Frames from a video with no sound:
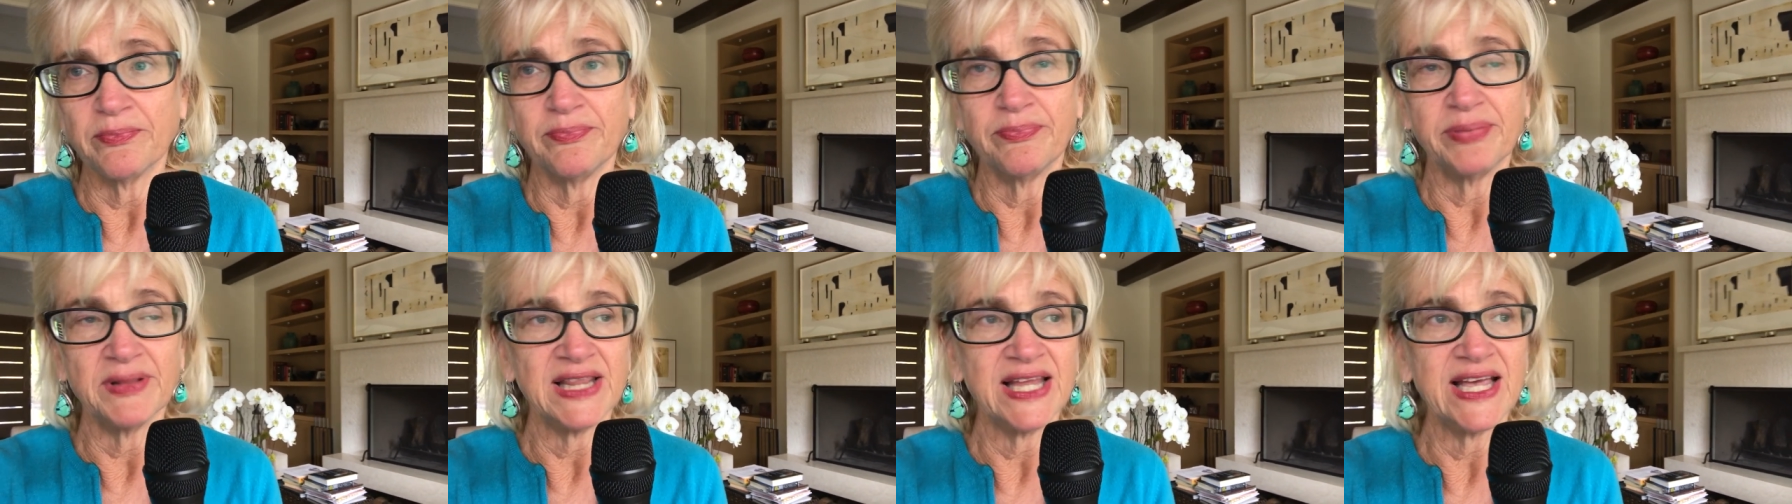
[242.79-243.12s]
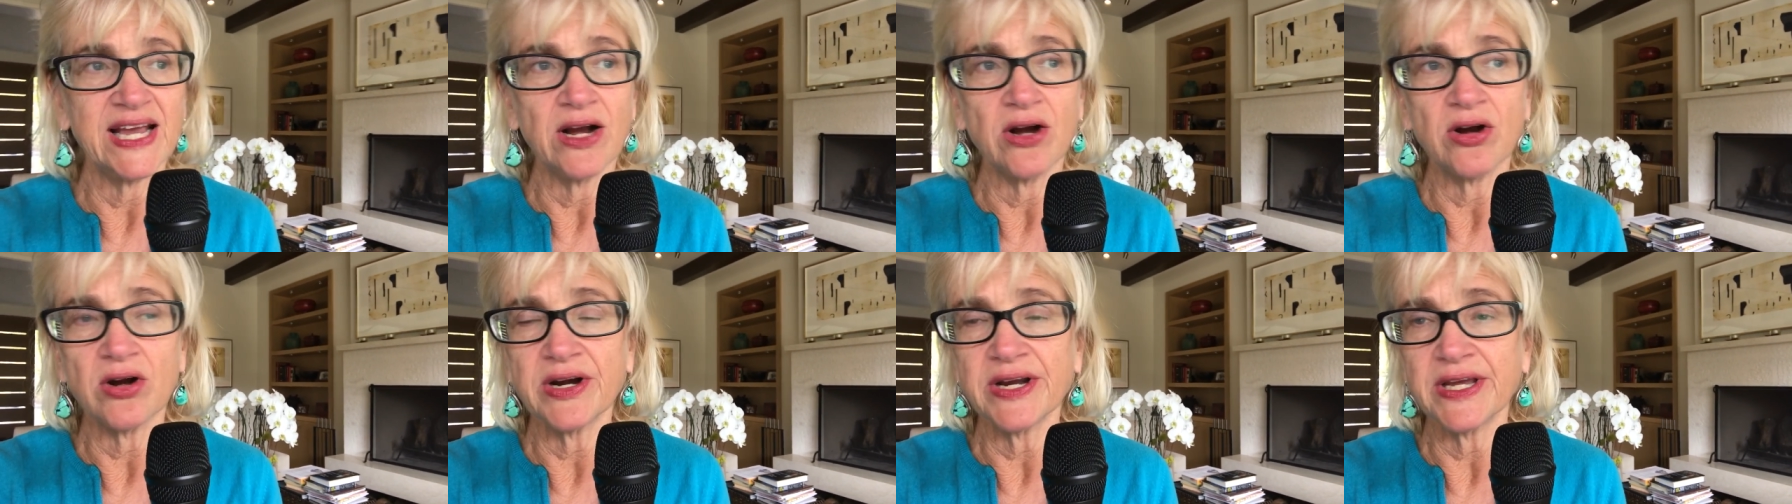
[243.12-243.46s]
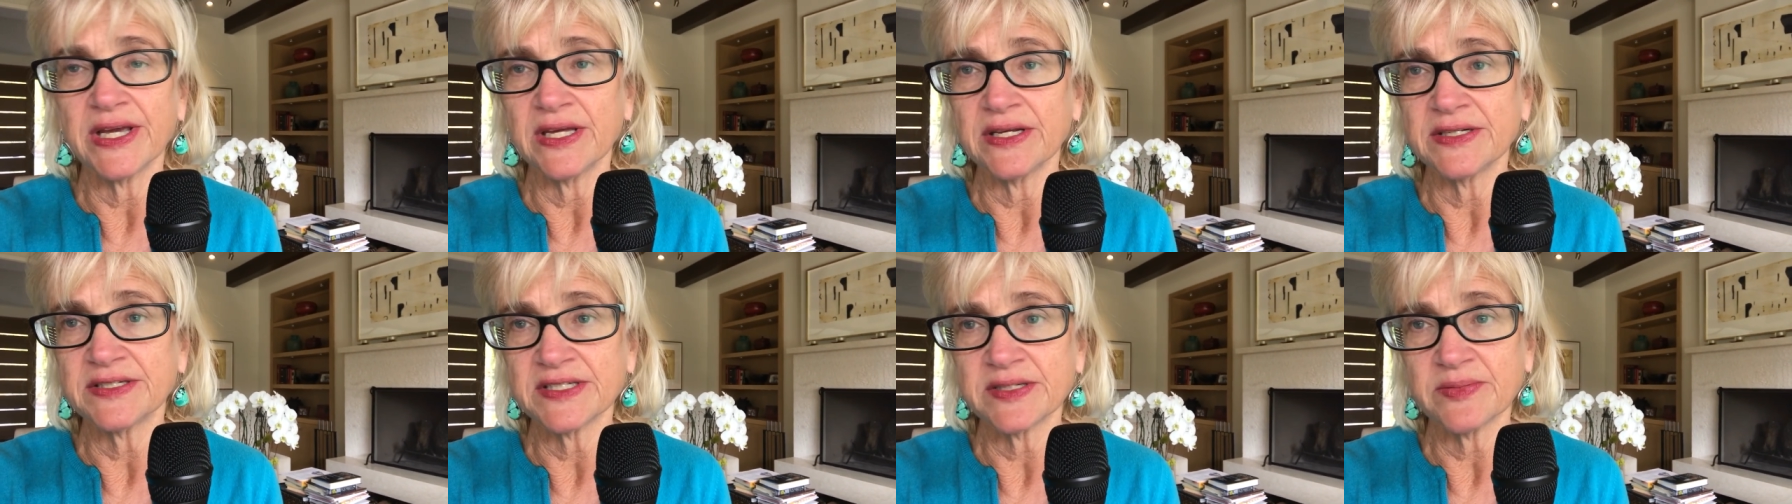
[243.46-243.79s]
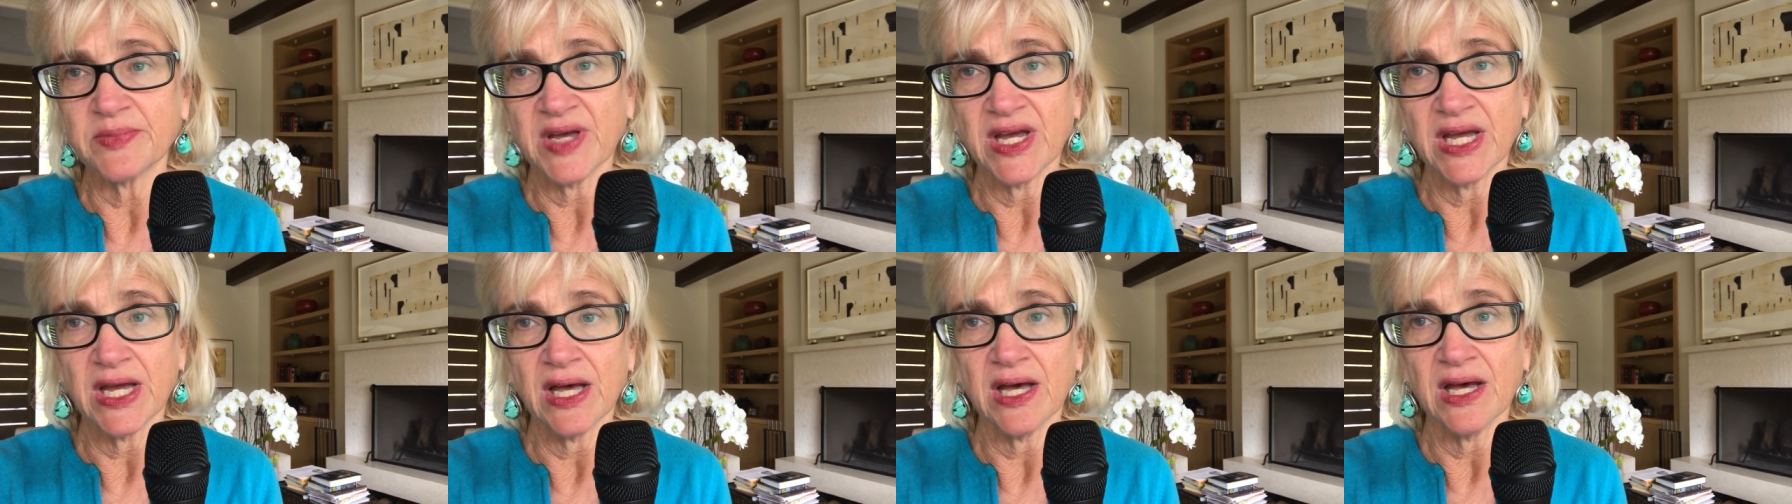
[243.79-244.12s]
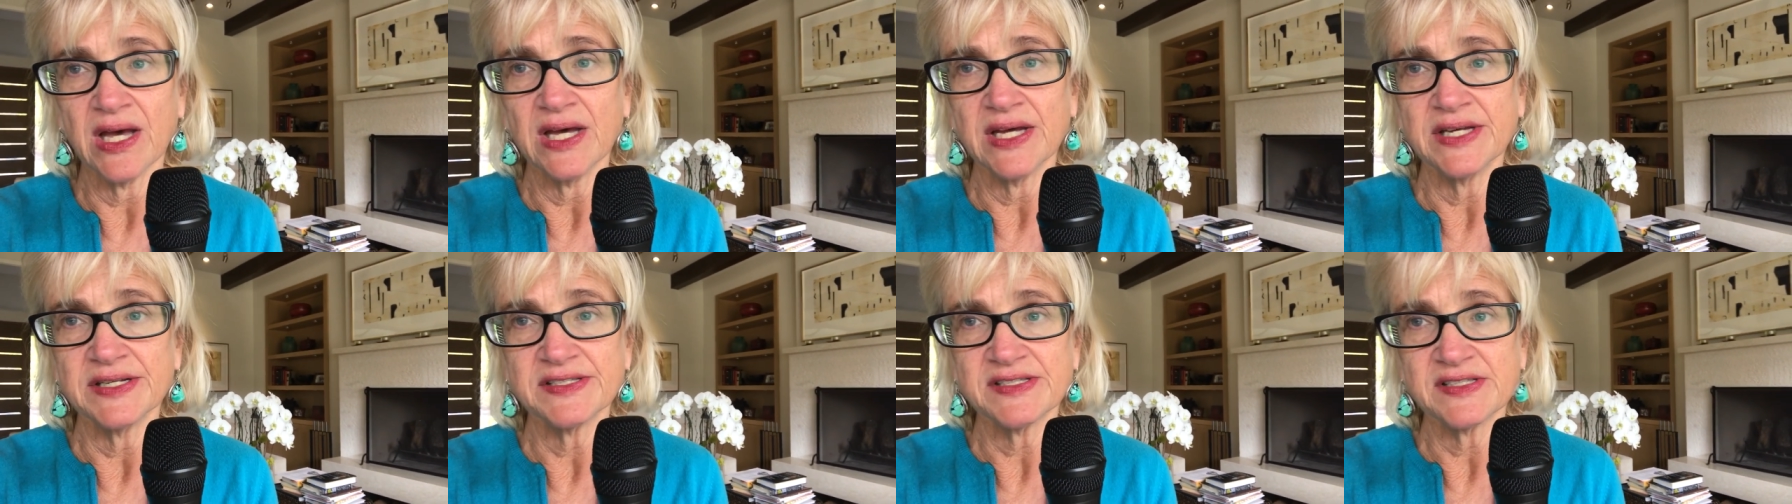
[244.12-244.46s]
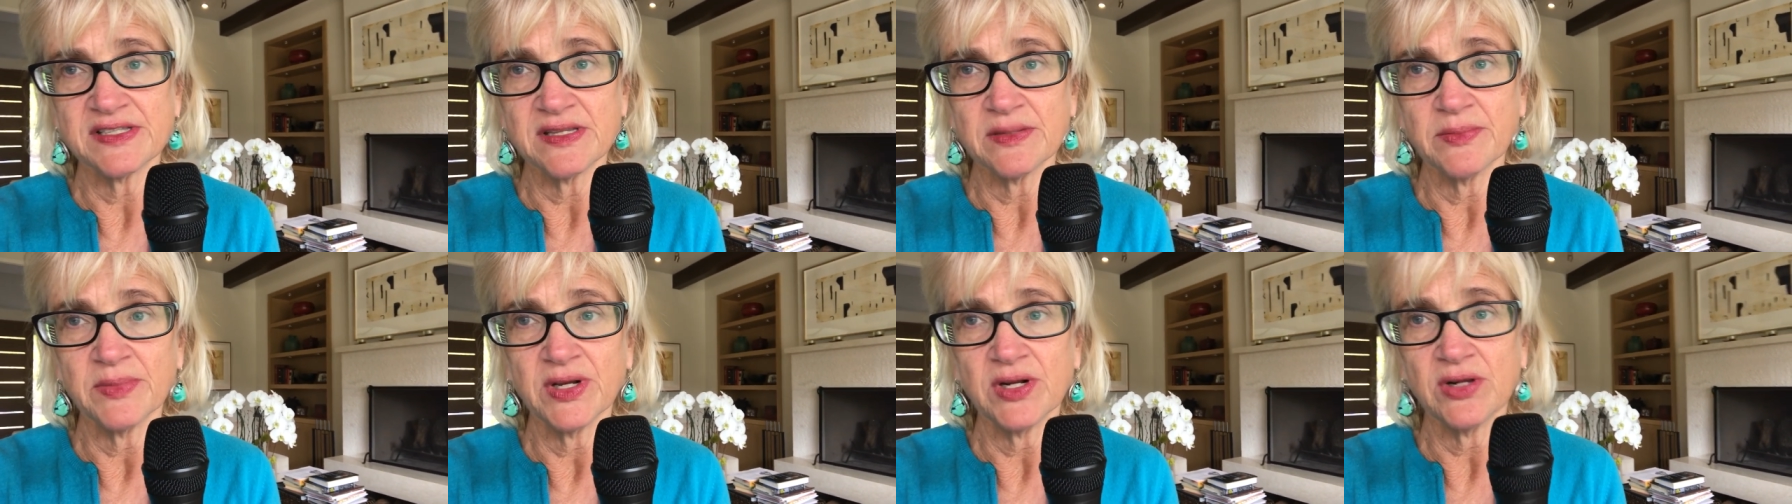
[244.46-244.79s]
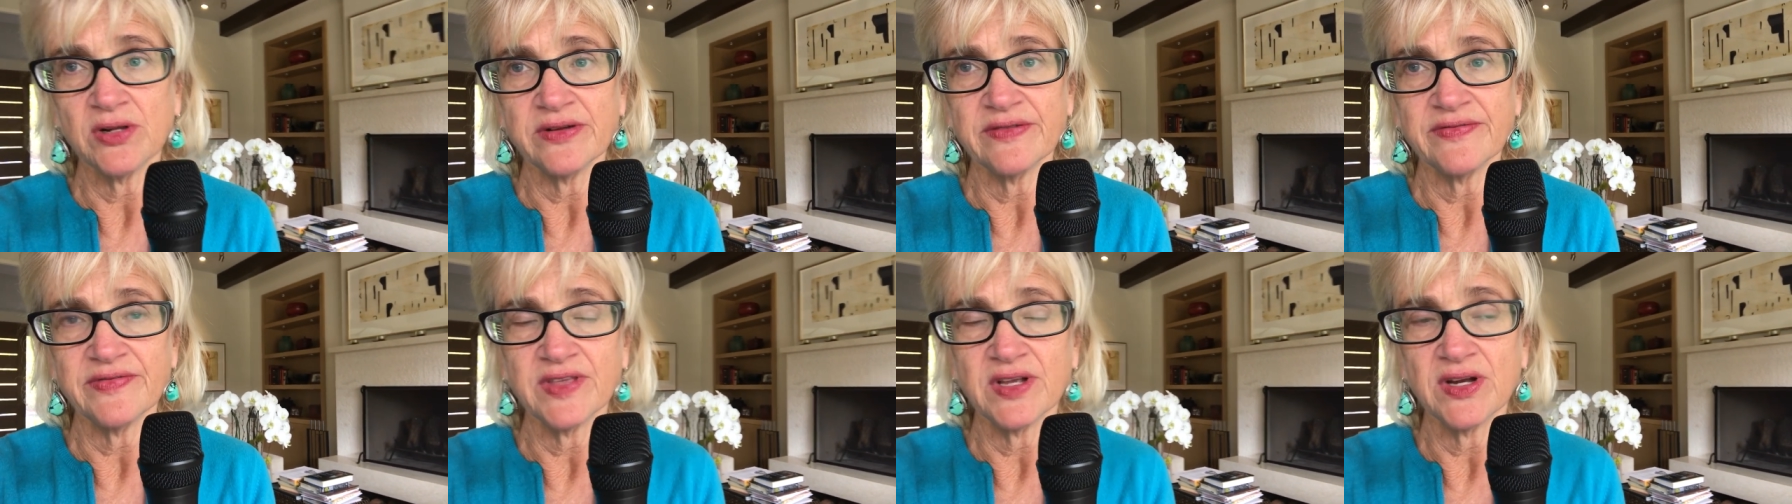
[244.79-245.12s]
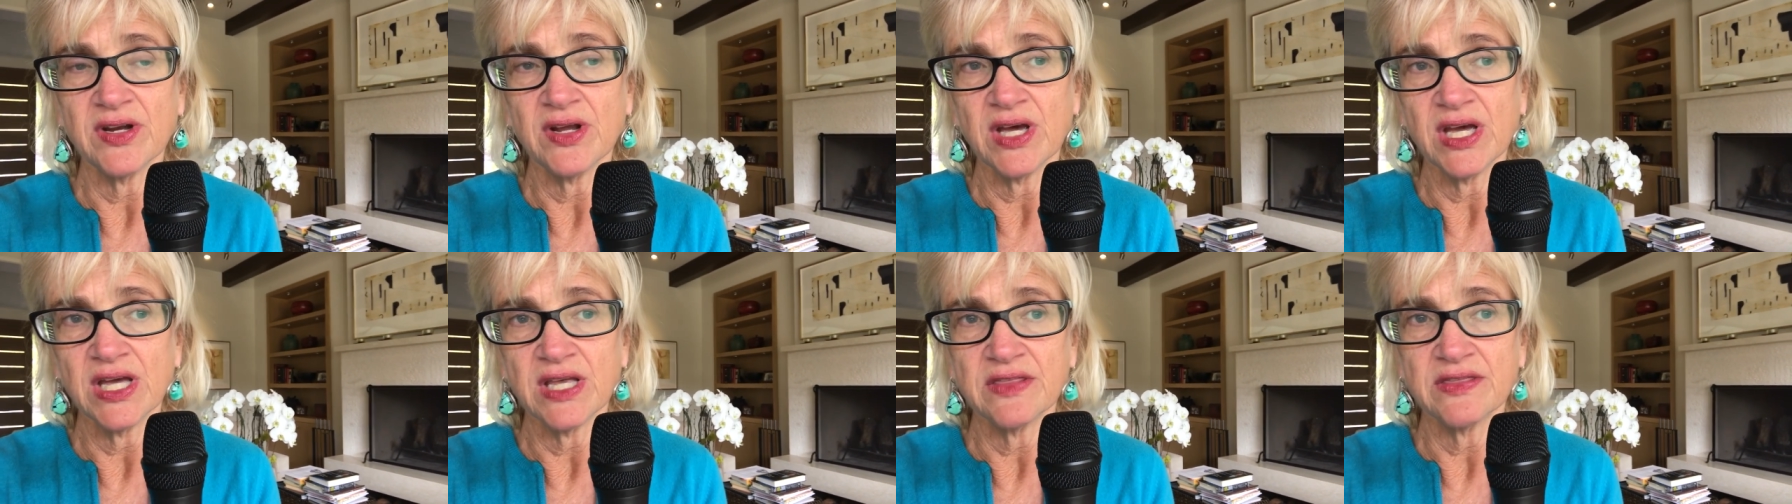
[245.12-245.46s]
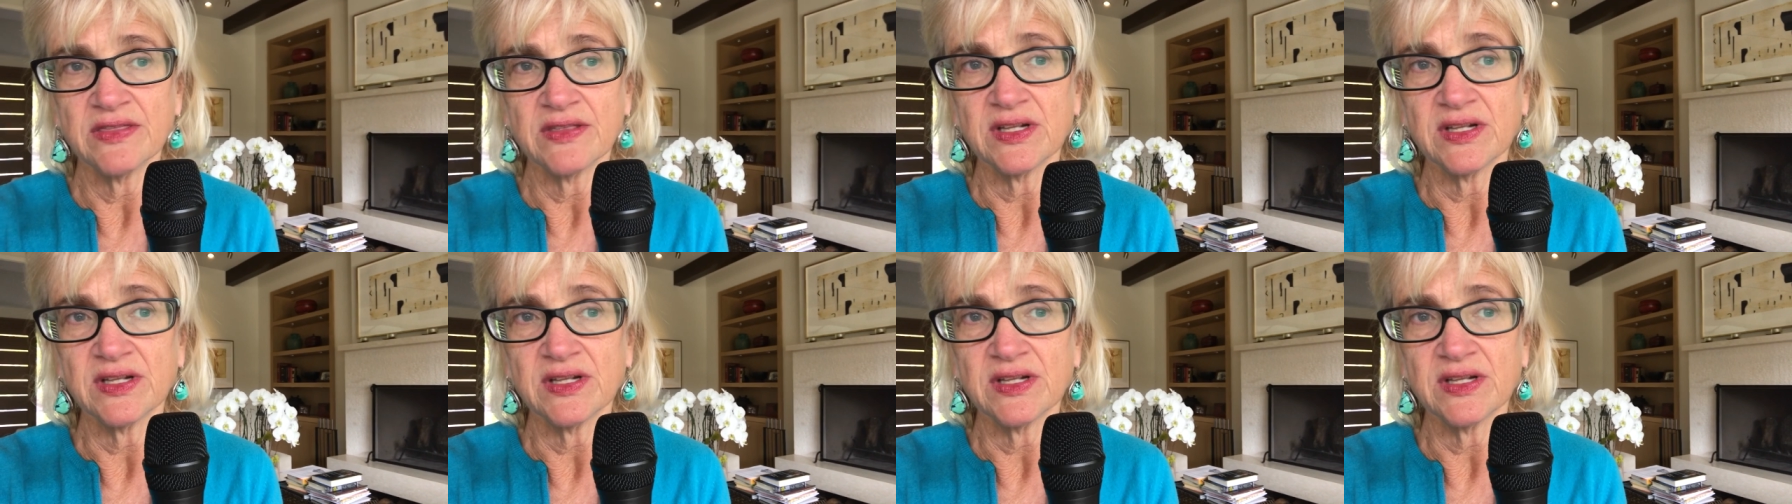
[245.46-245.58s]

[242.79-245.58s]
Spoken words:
blaring into my eyes in the middle of the night,